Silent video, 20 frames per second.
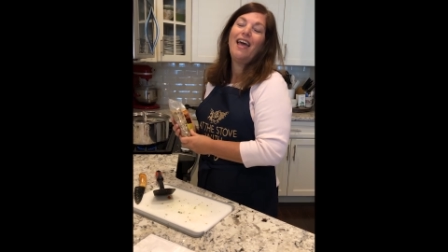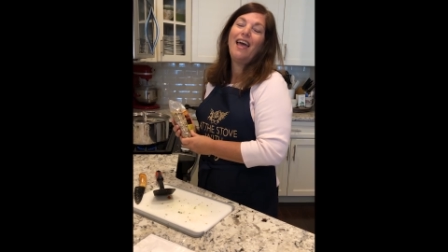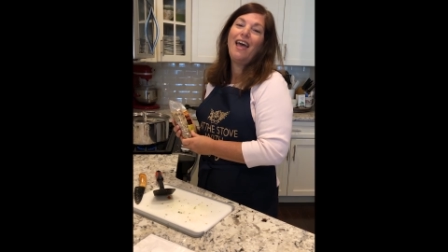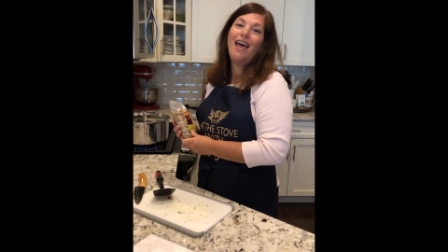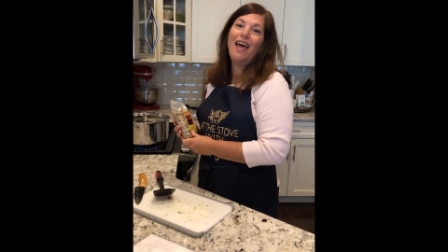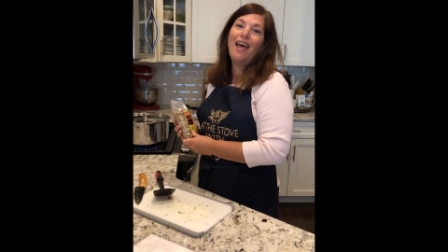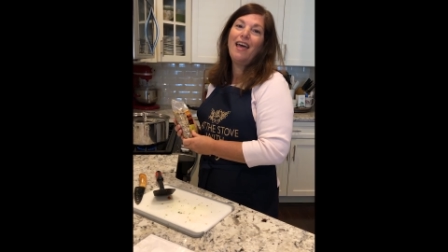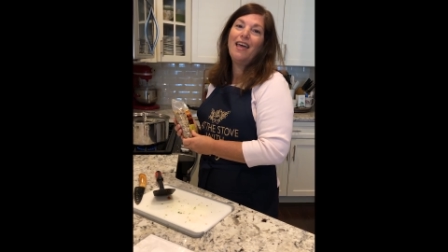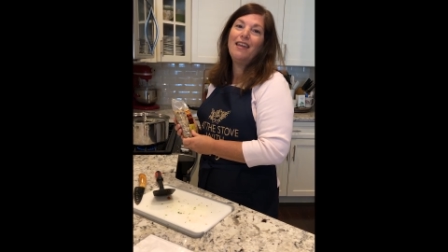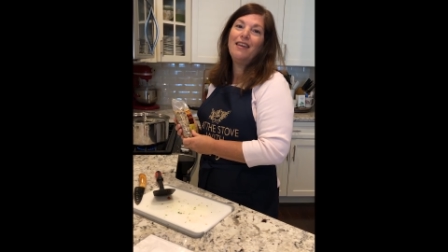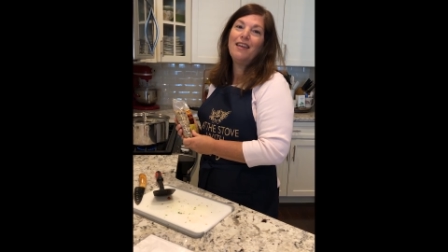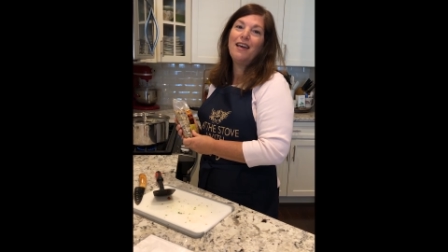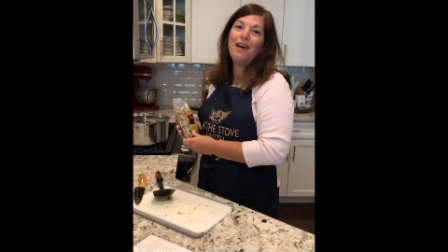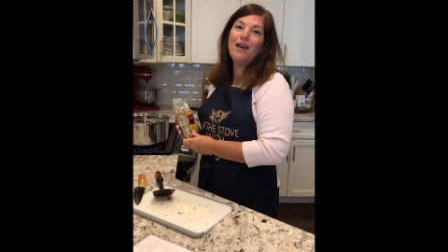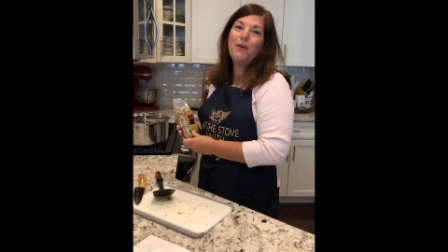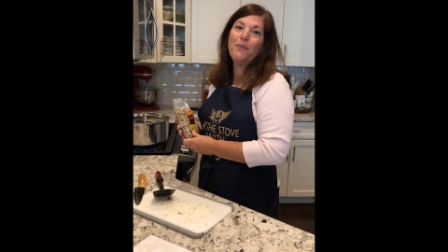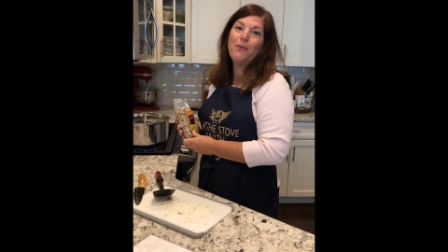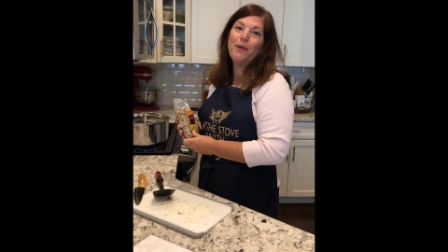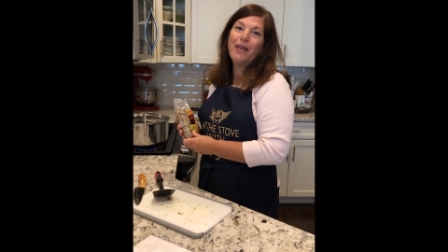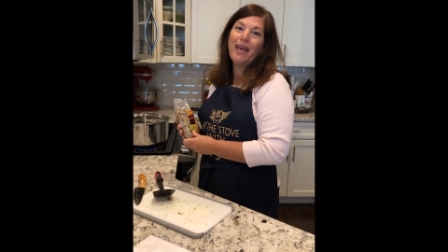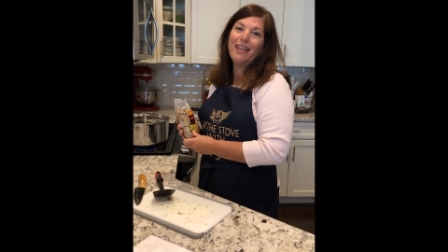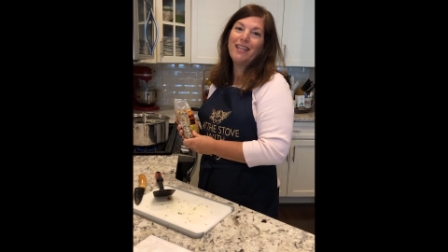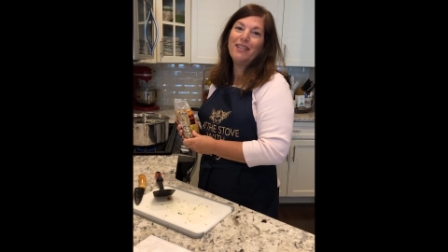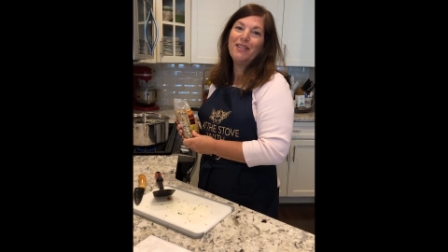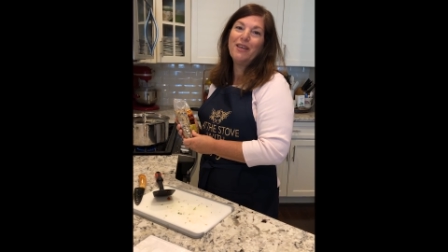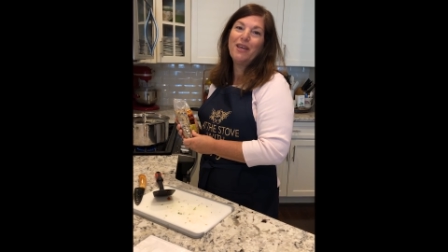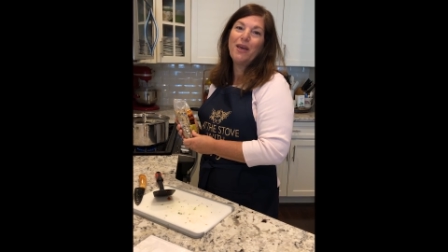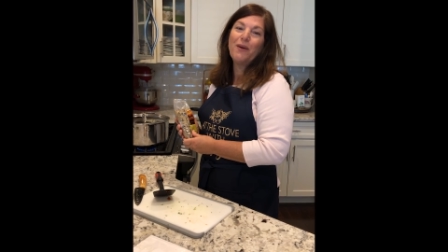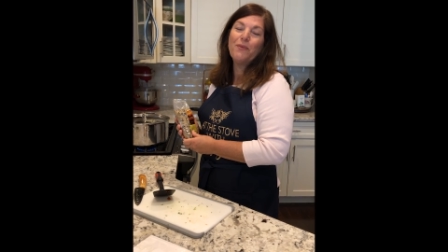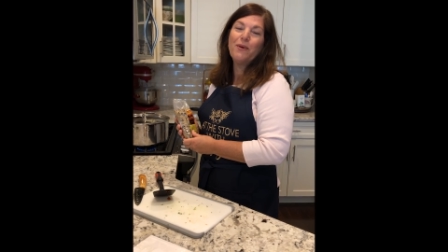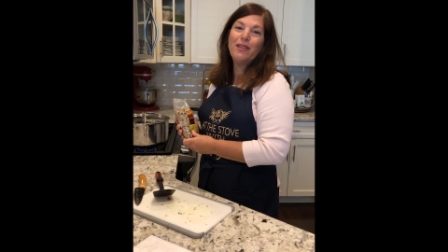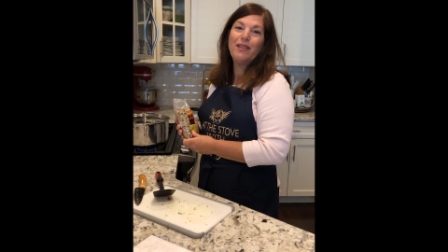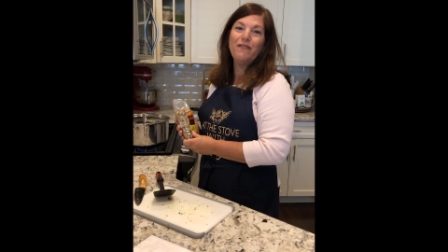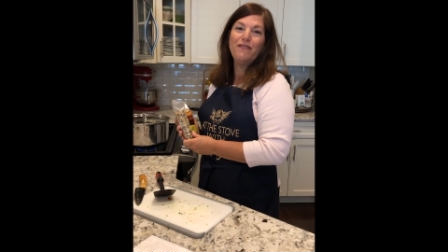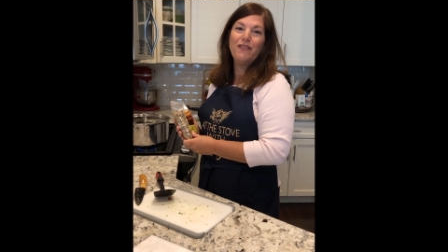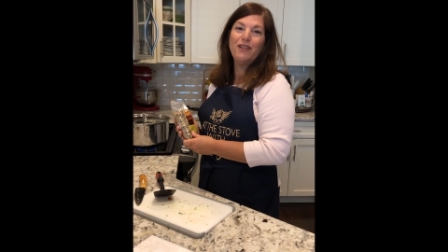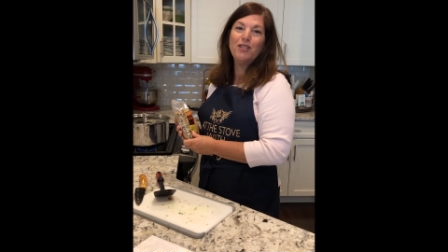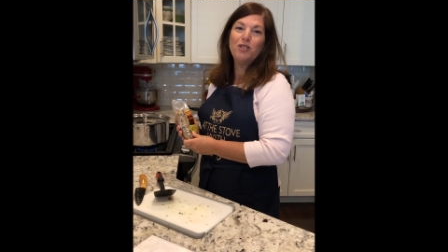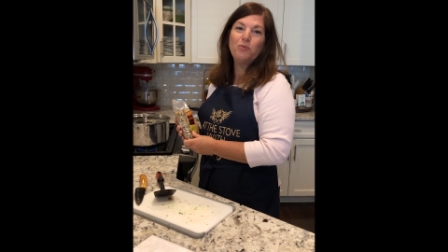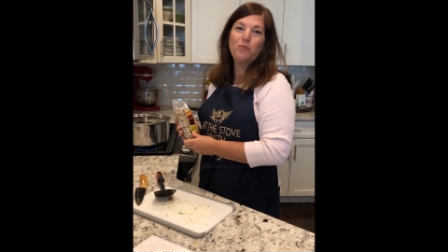and uh, we'll get a look at what the
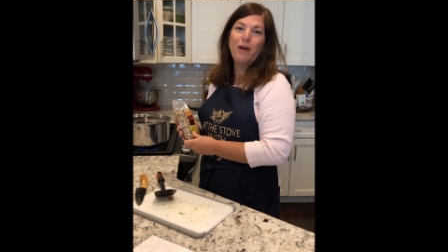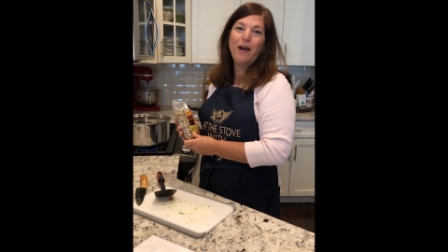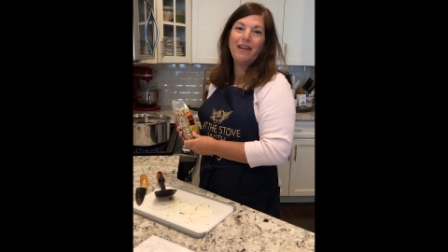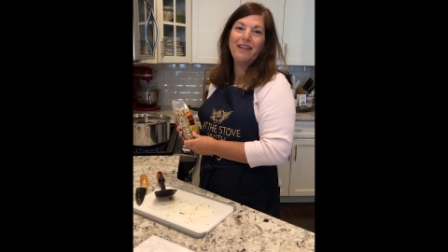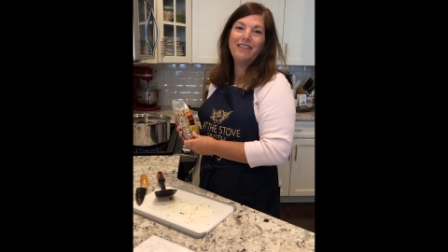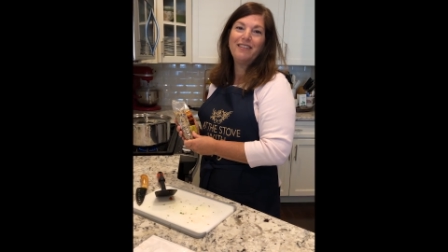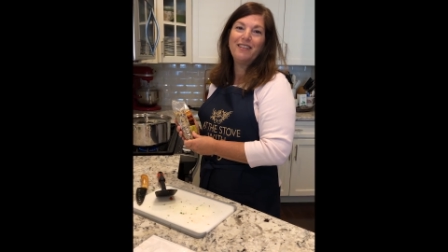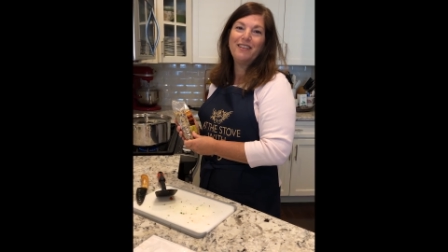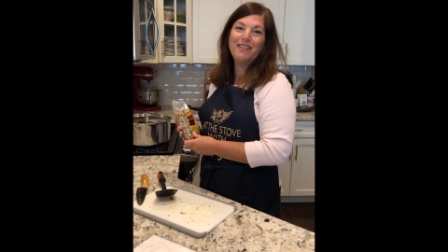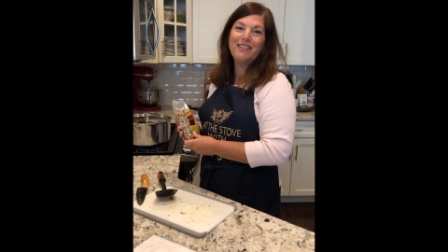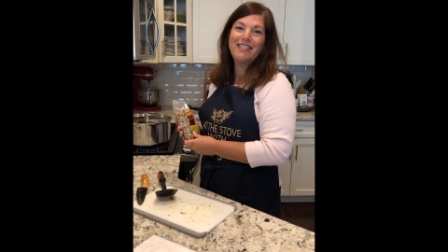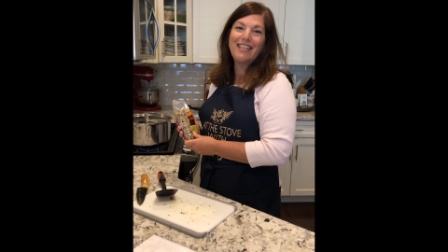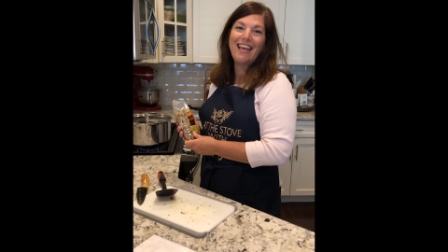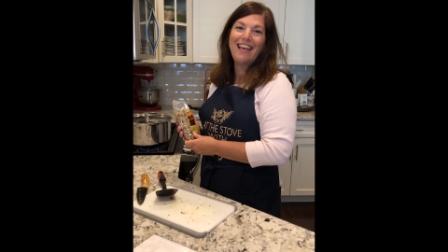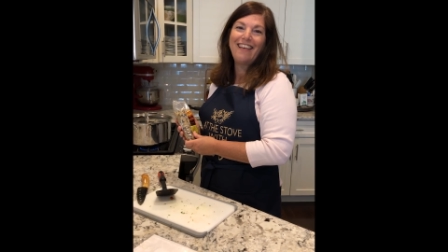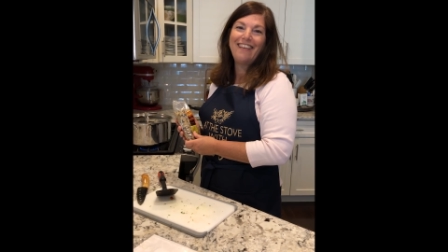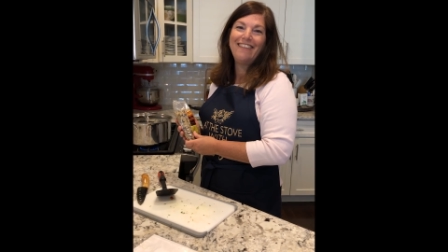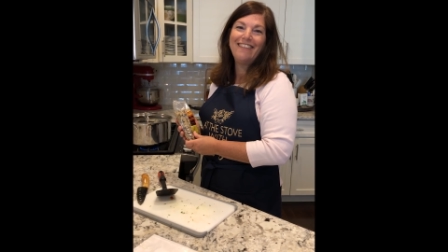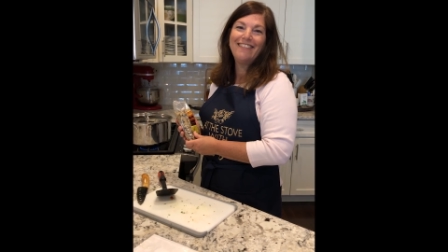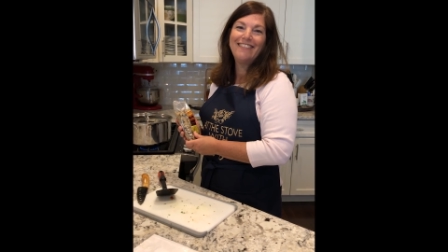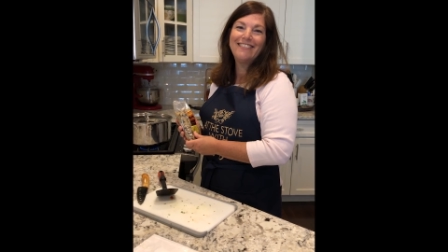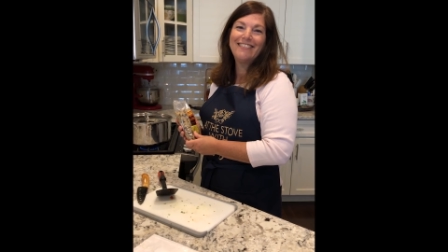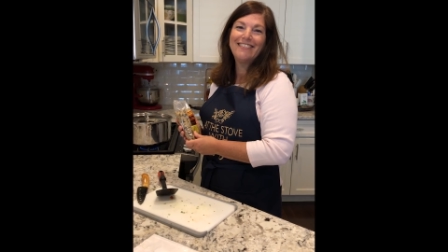finished product looks like.